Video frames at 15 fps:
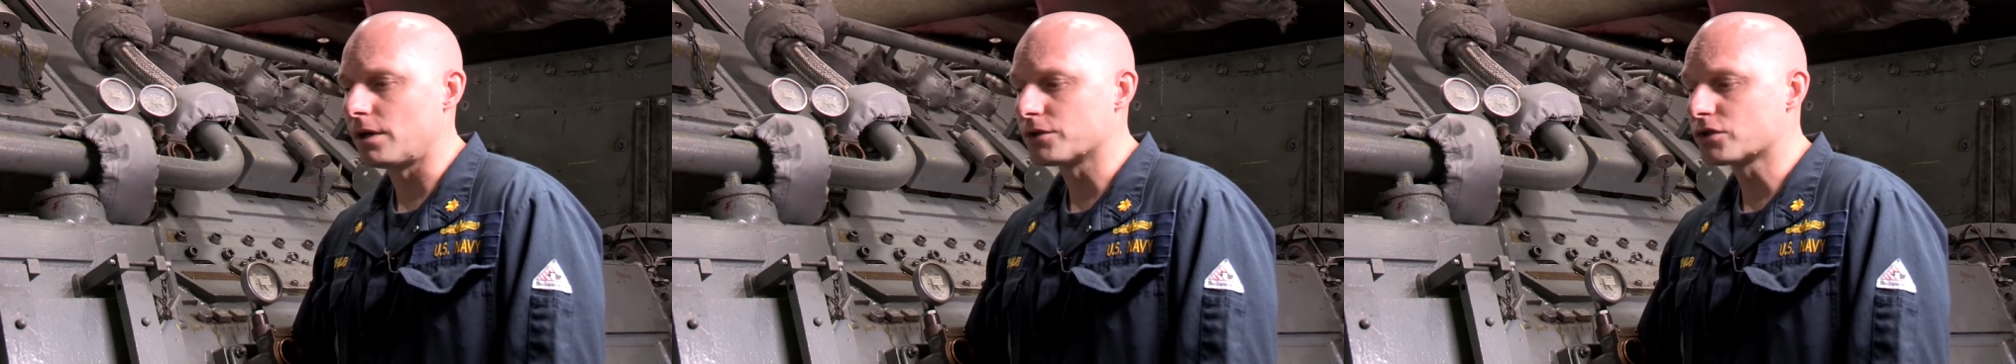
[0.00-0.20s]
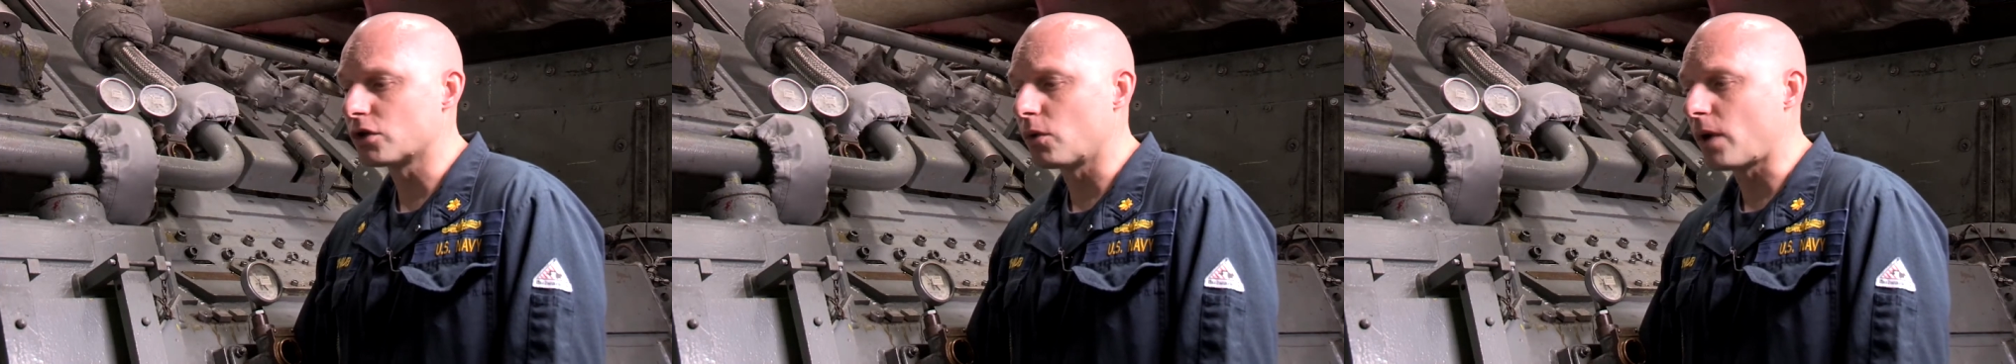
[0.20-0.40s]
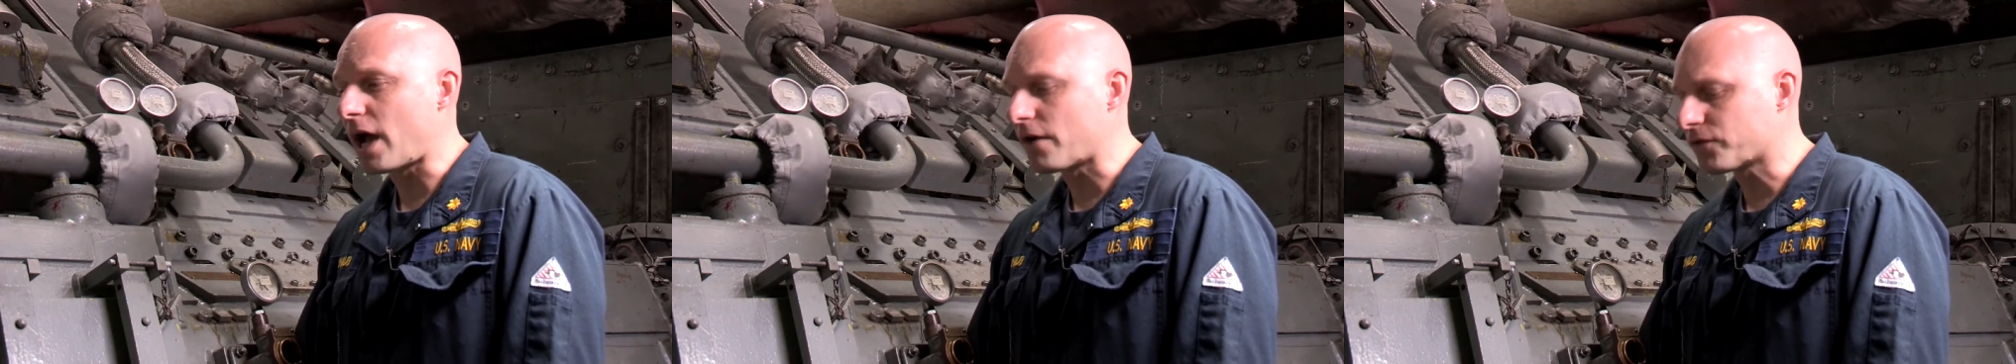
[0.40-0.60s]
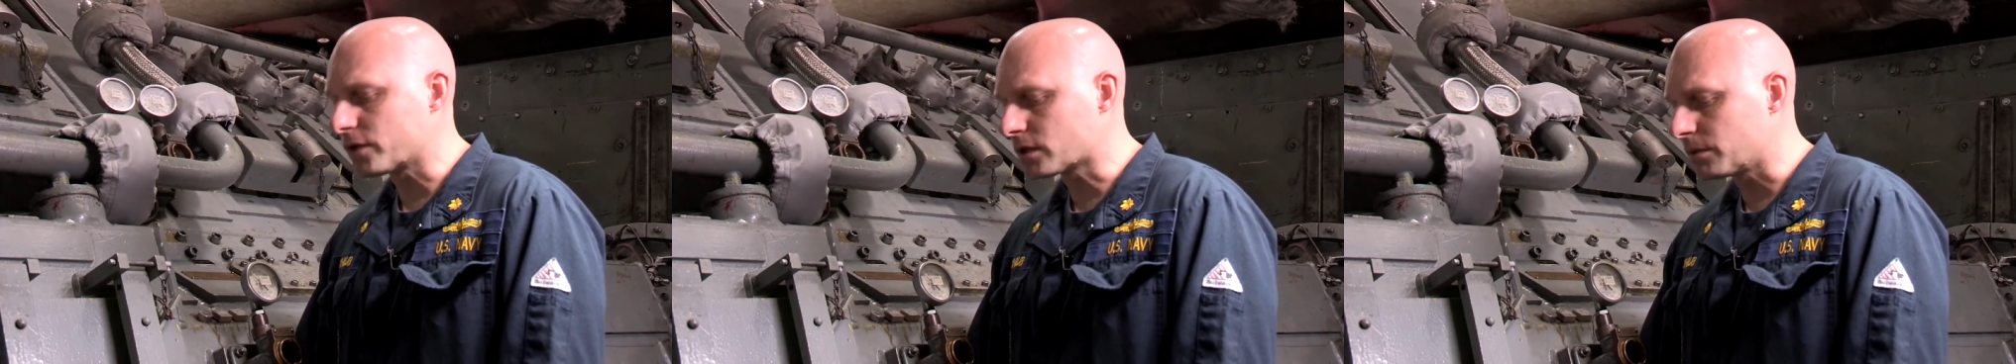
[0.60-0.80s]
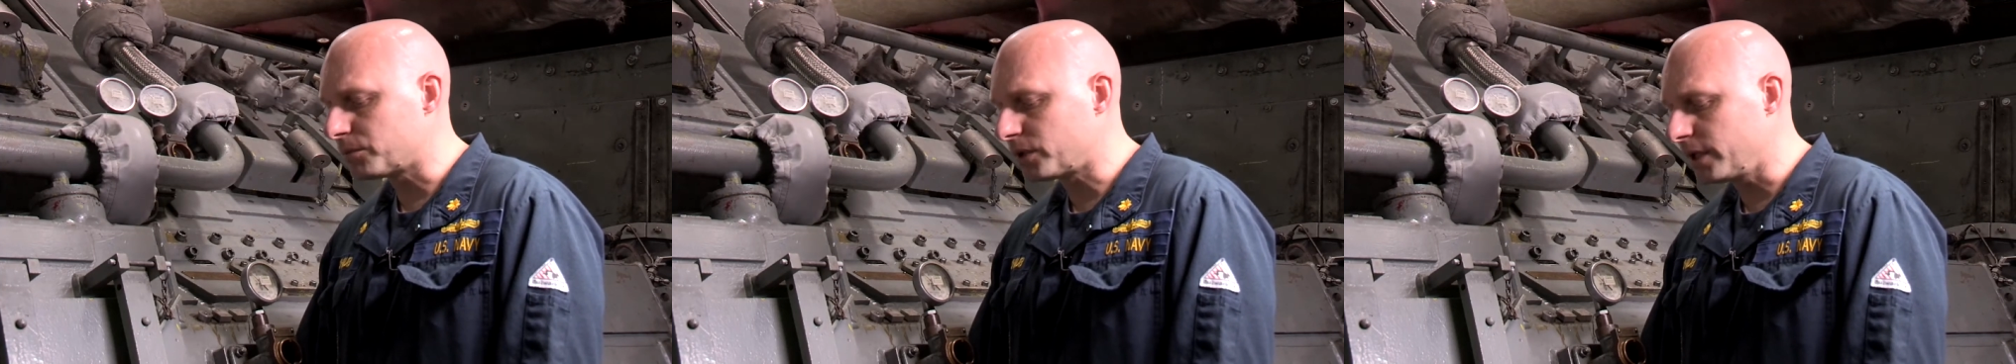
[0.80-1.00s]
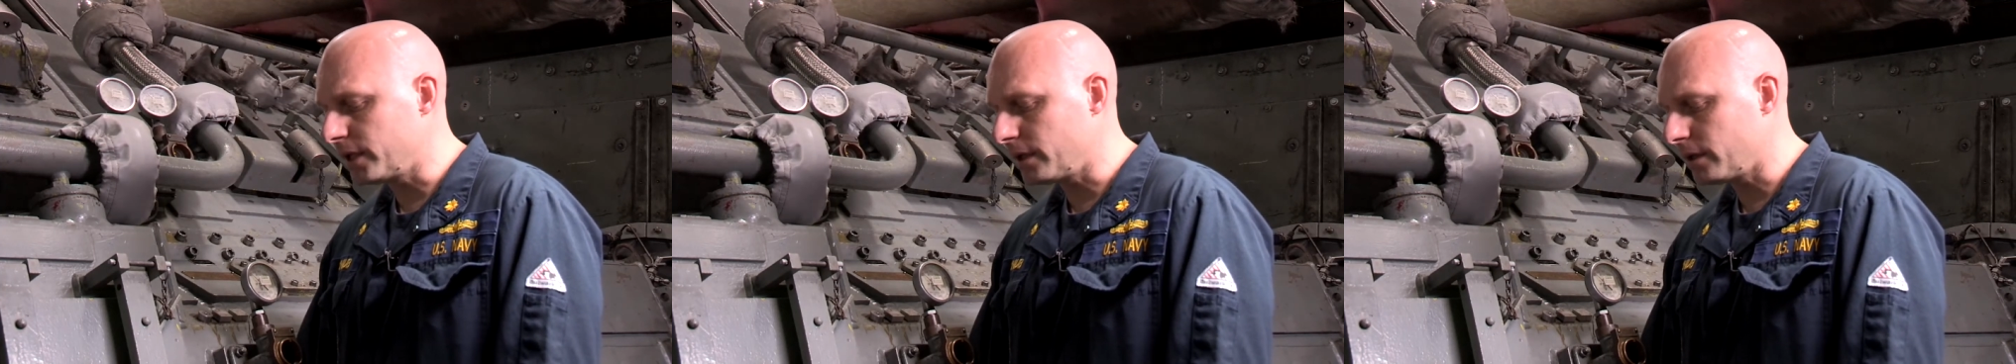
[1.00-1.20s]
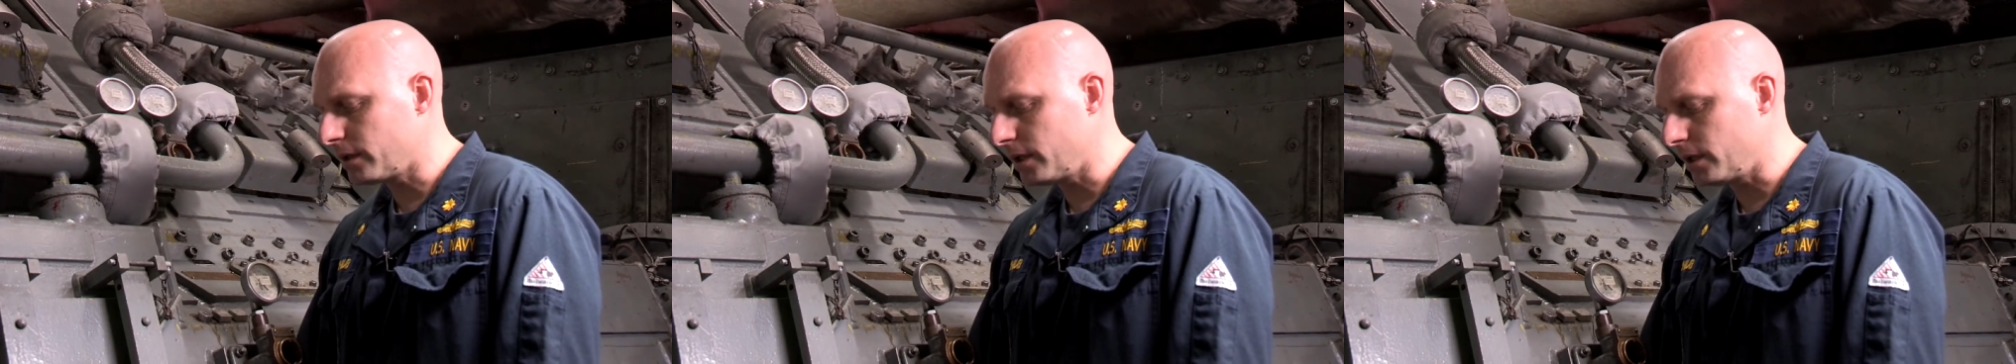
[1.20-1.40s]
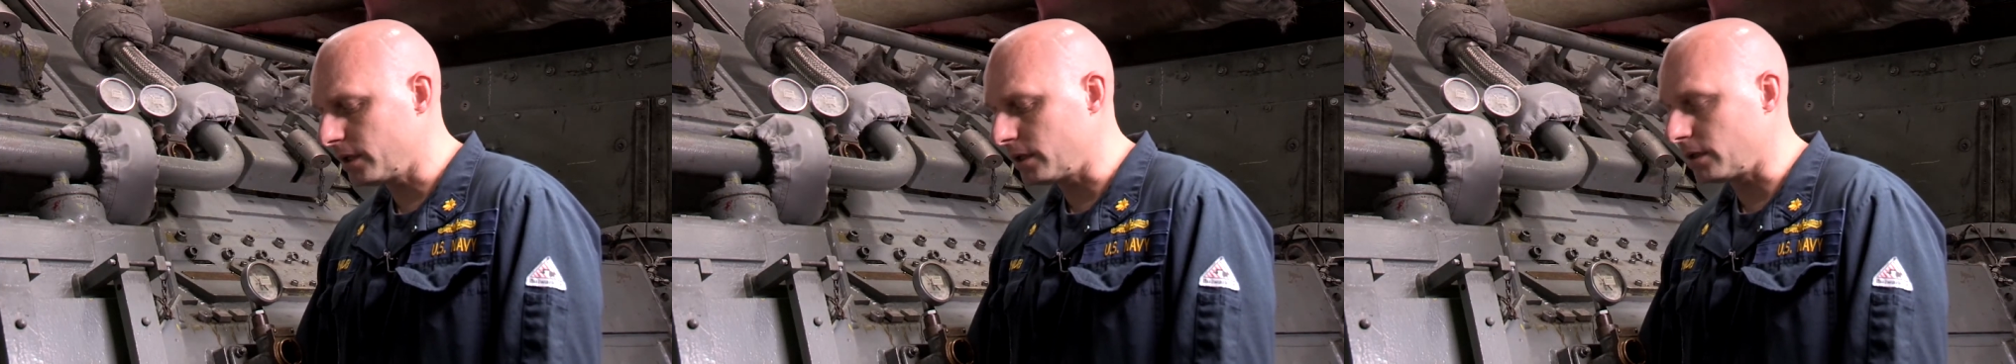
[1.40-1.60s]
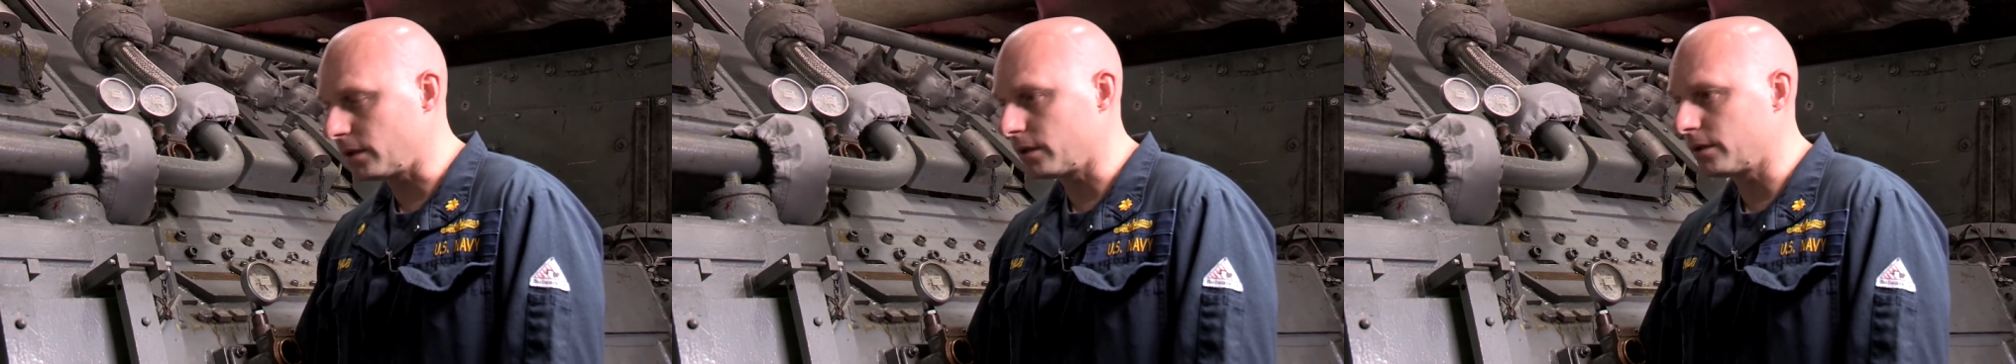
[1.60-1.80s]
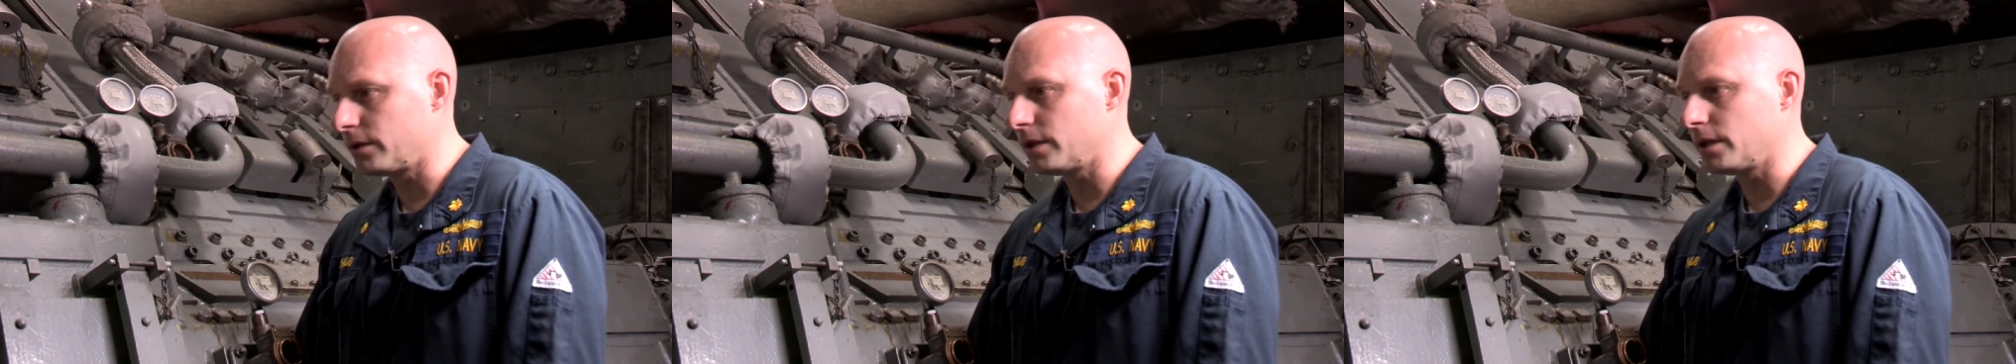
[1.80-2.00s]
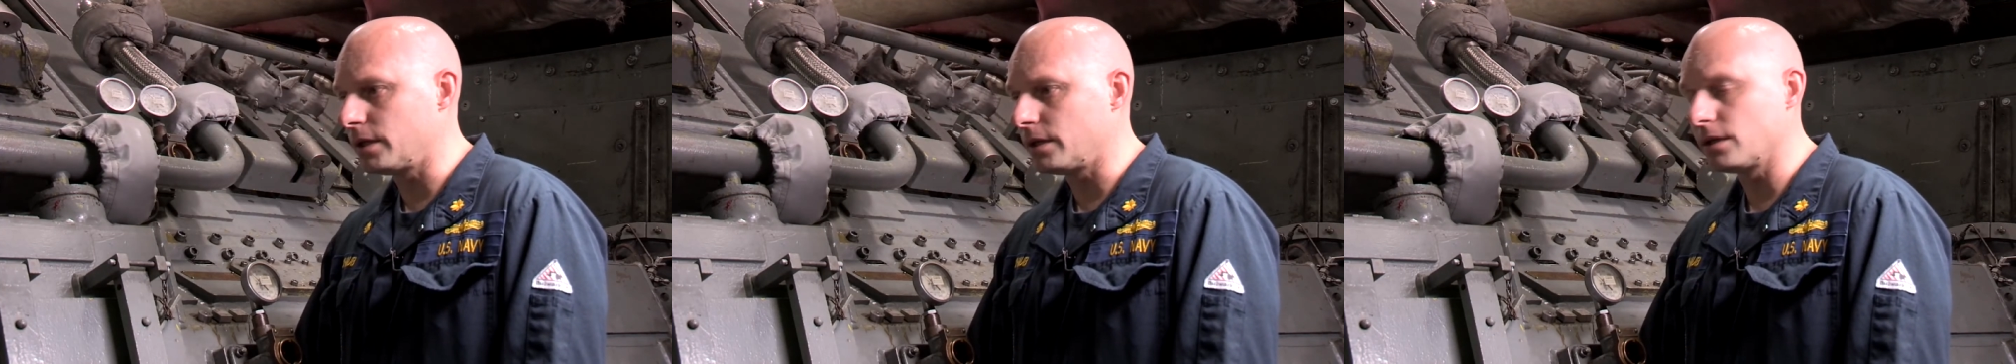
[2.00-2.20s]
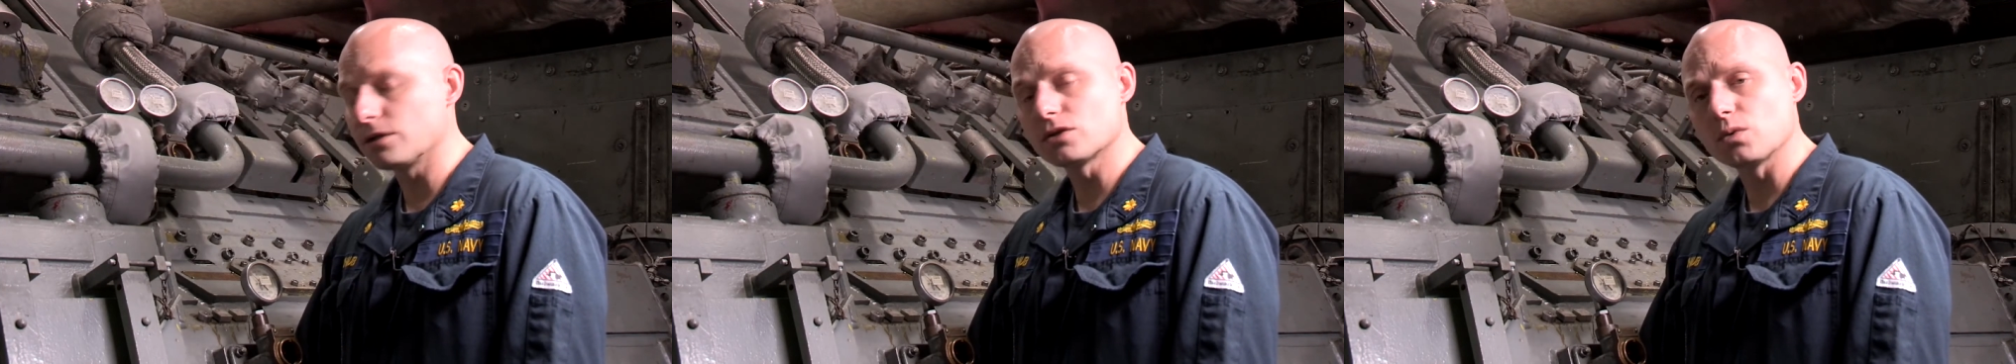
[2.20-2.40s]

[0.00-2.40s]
So after completing the